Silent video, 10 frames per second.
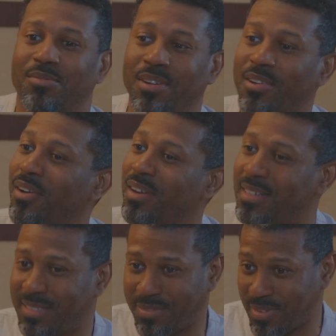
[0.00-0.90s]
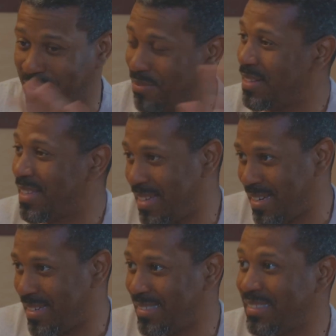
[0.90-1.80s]
Regardless of
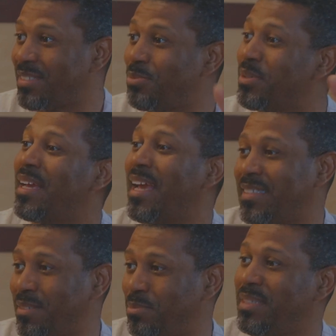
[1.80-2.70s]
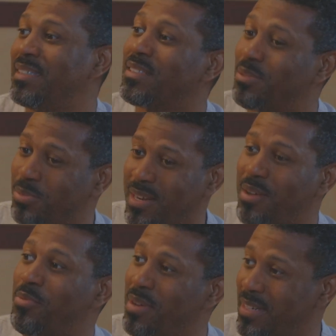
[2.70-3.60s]
everything. This is what it has to be. This is what I
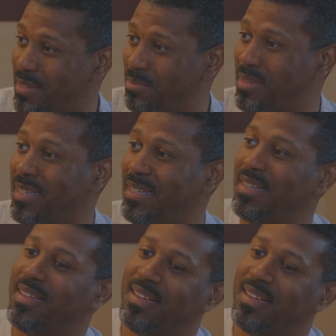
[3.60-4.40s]
want it to be.